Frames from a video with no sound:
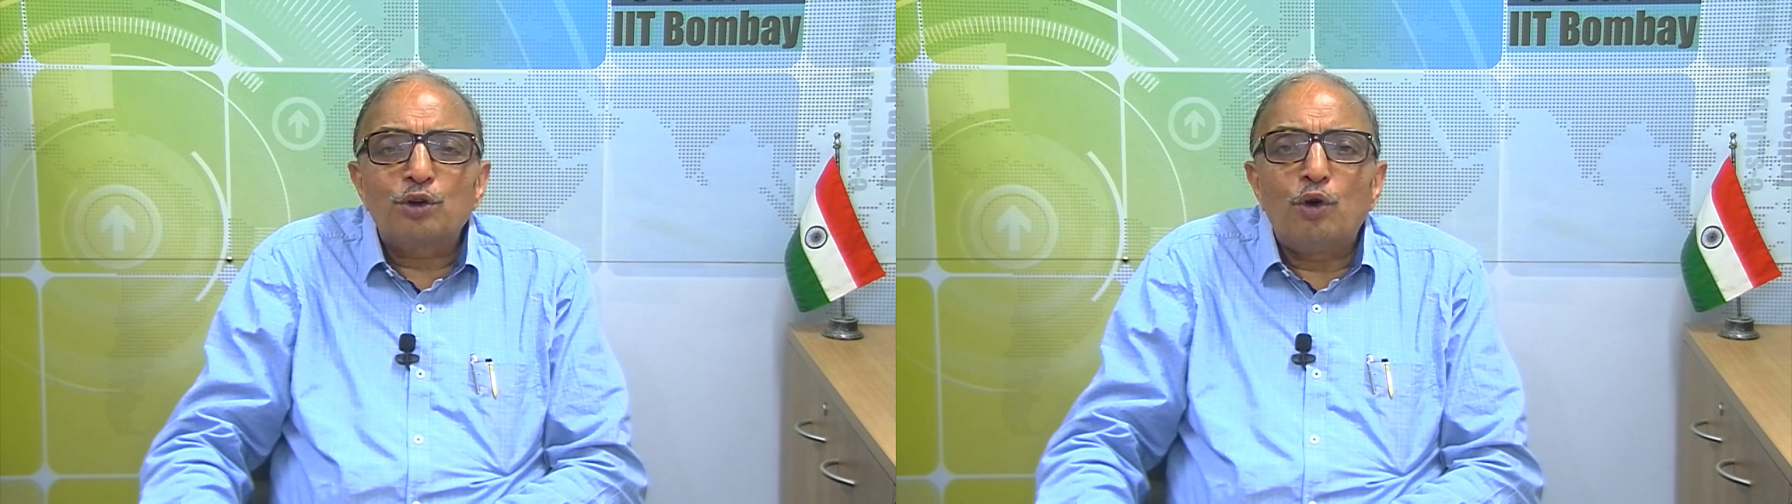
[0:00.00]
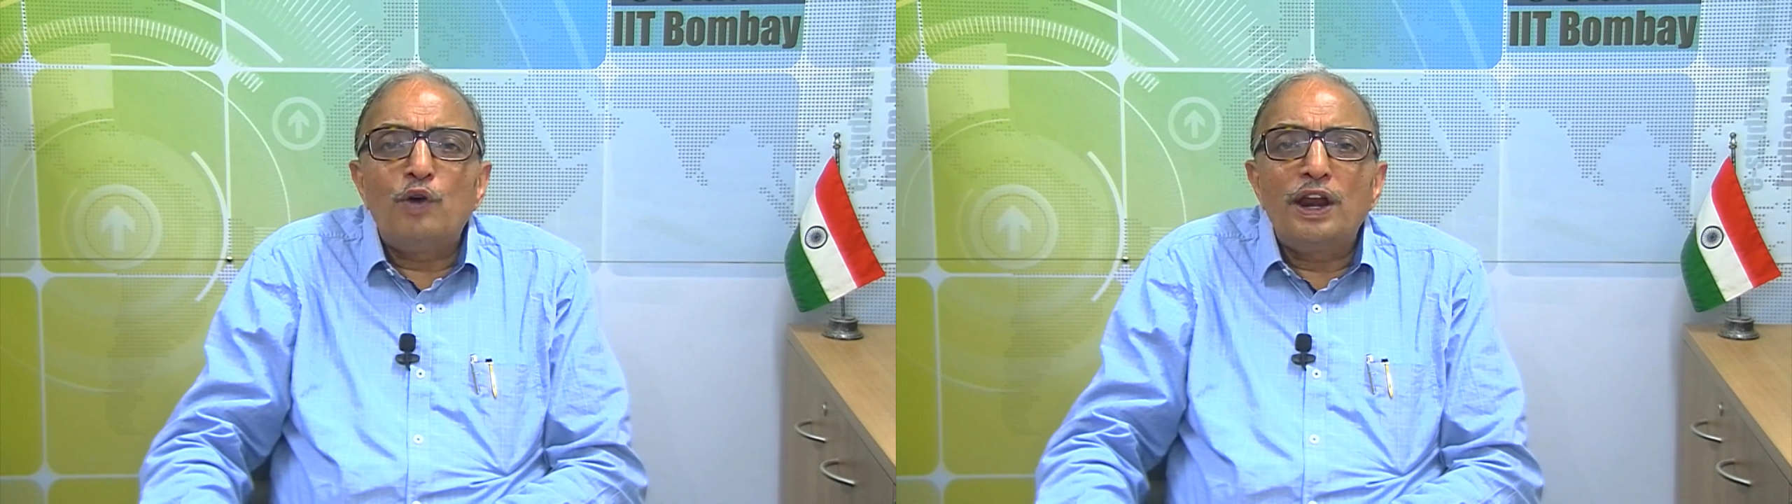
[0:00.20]

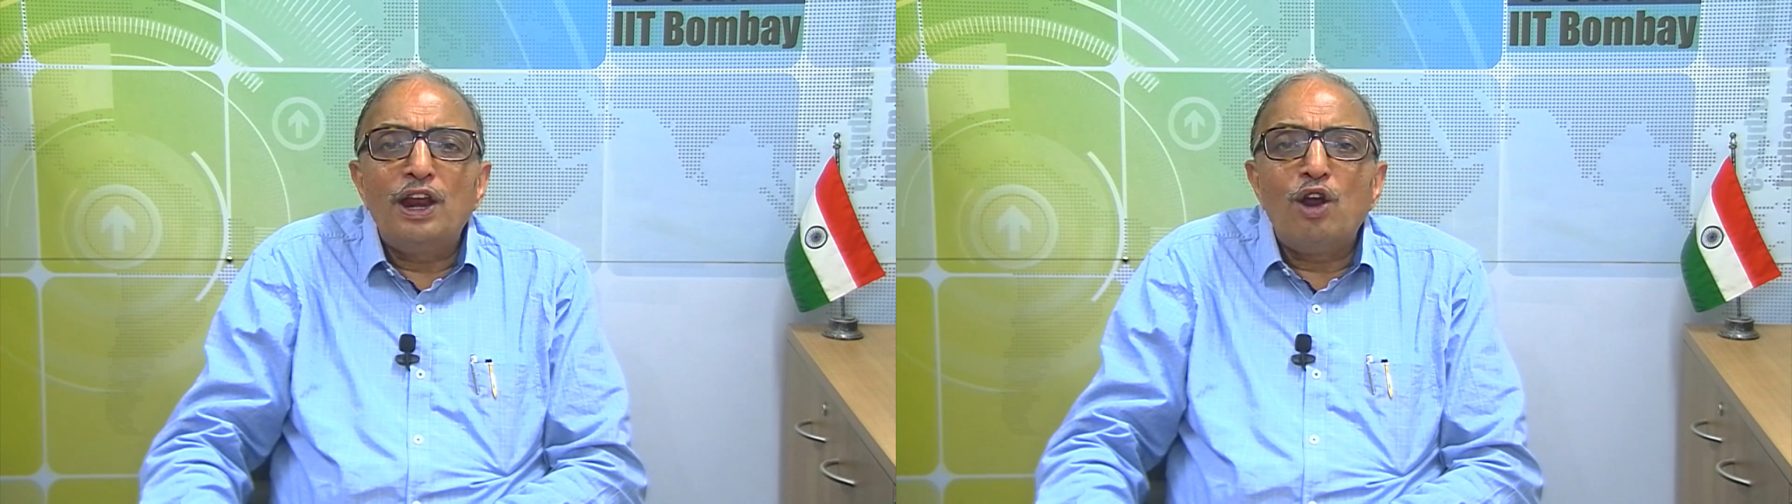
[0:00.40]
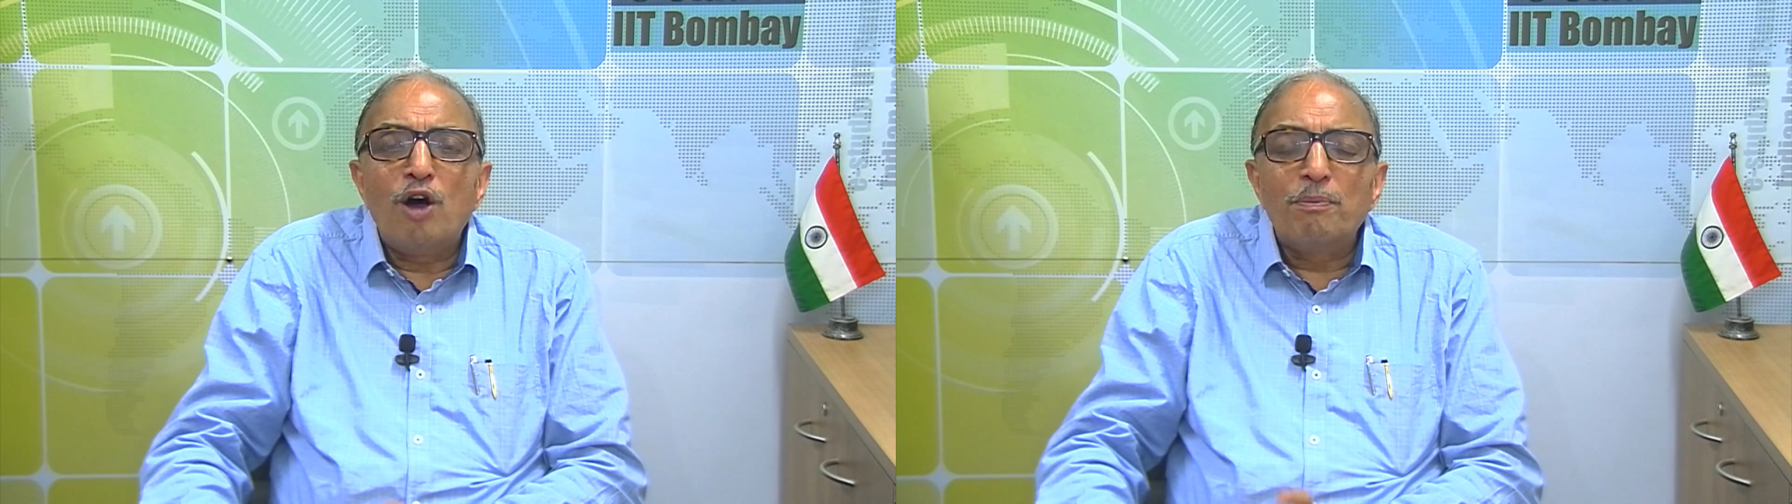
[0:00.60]
over a
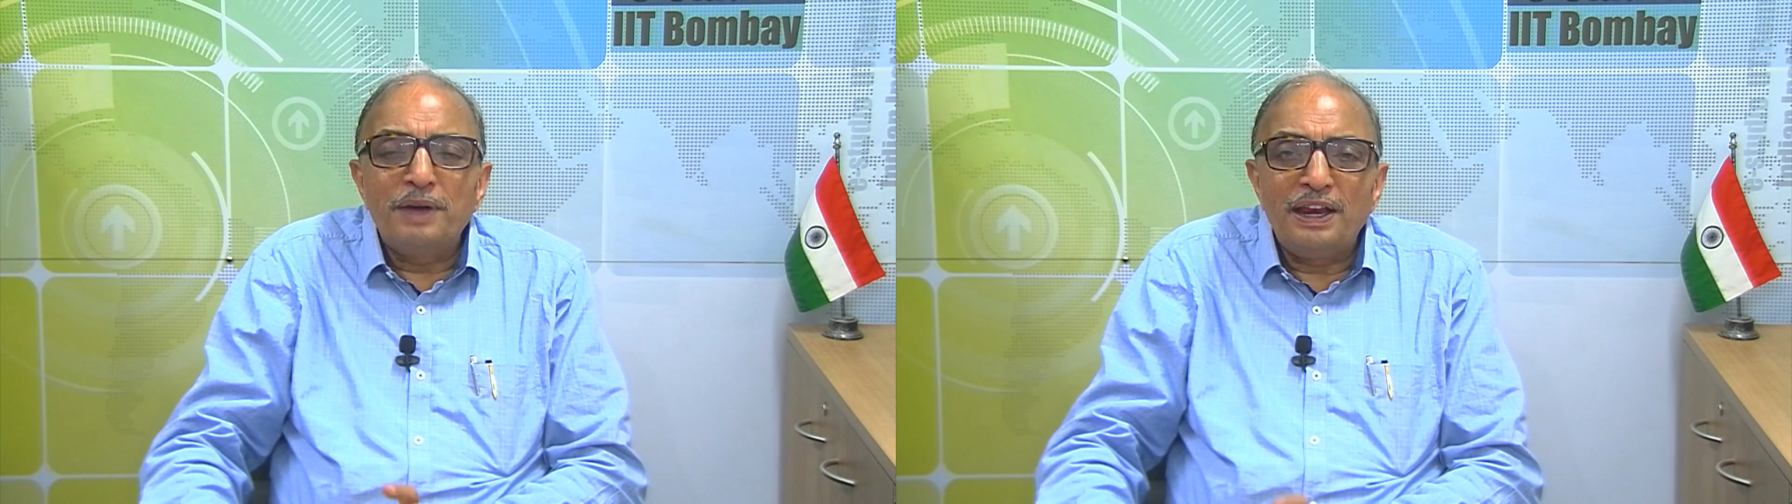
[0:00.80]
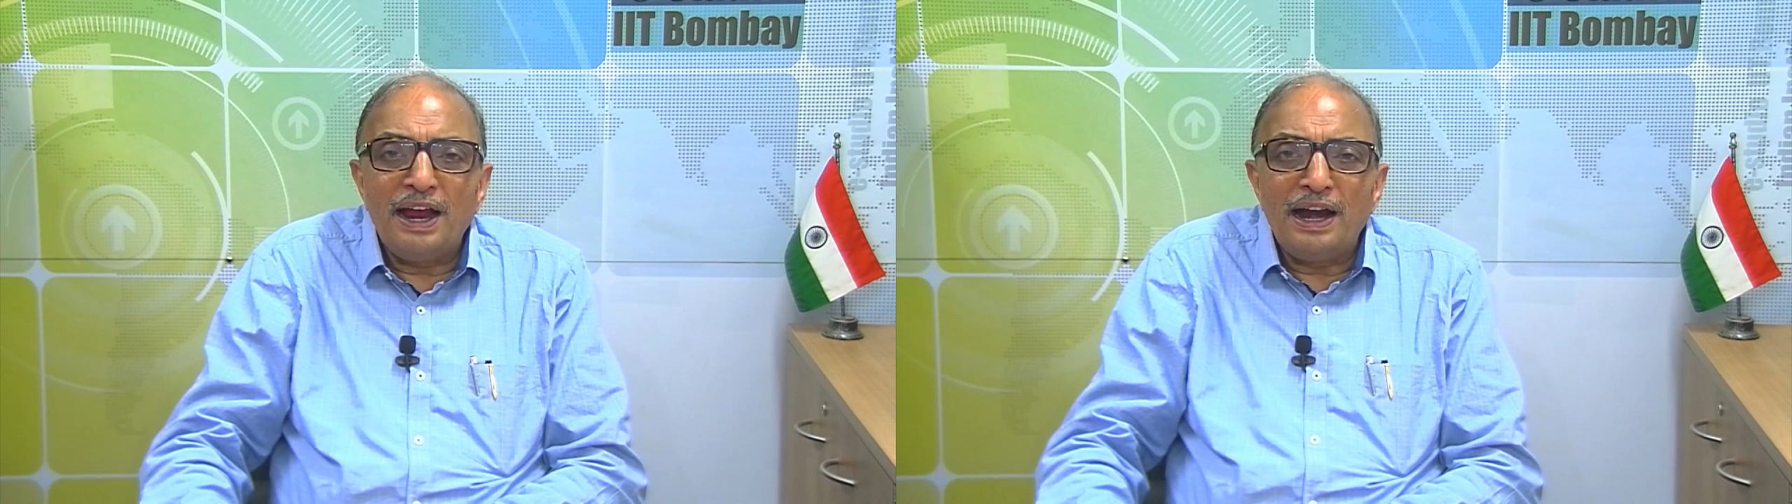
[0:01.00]
long
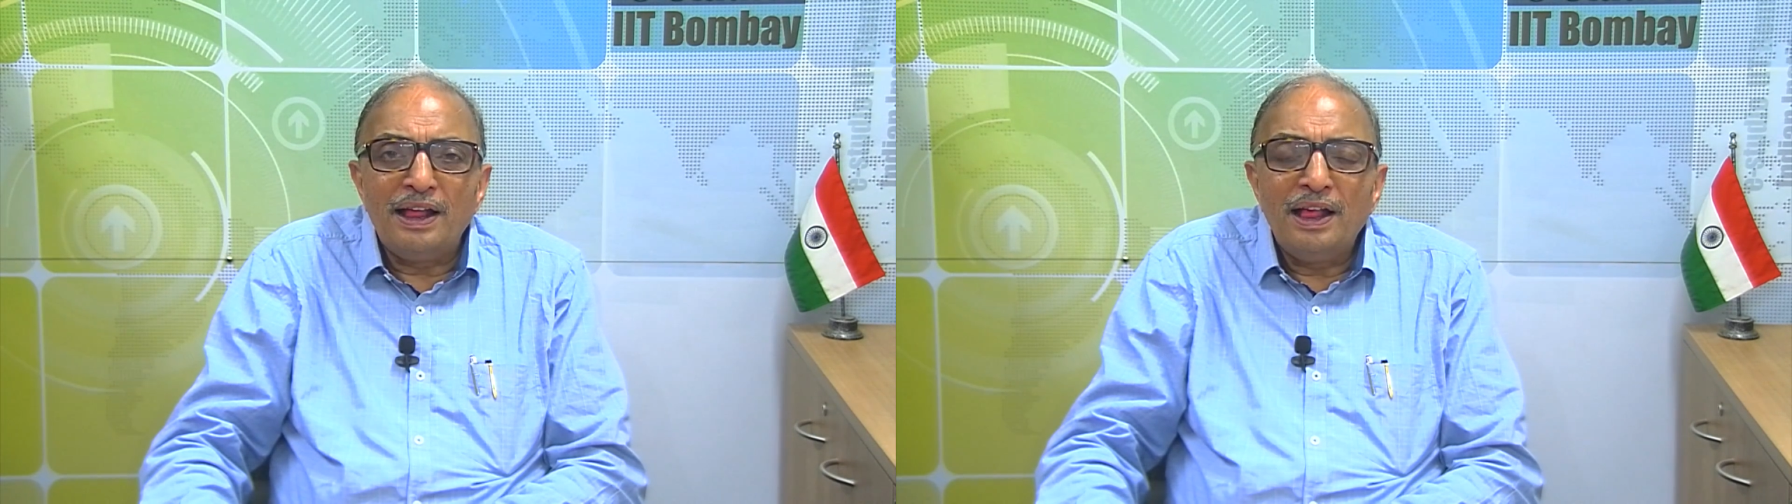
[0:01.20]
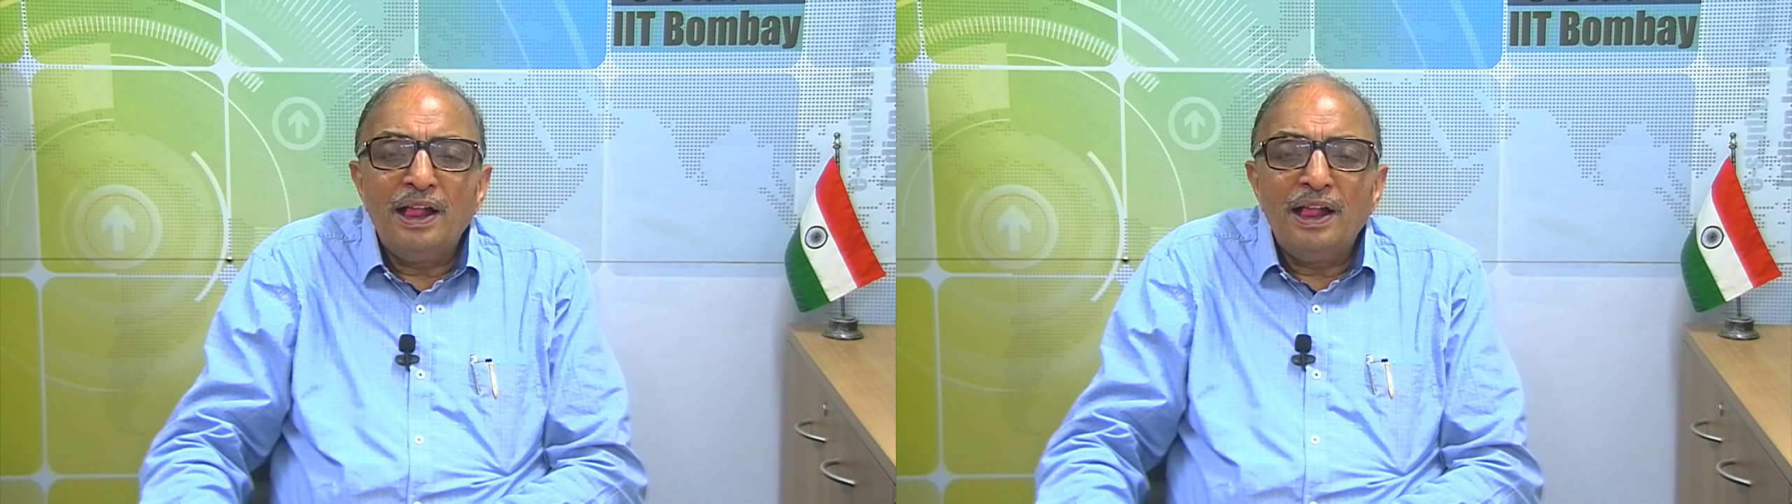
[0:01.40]
period,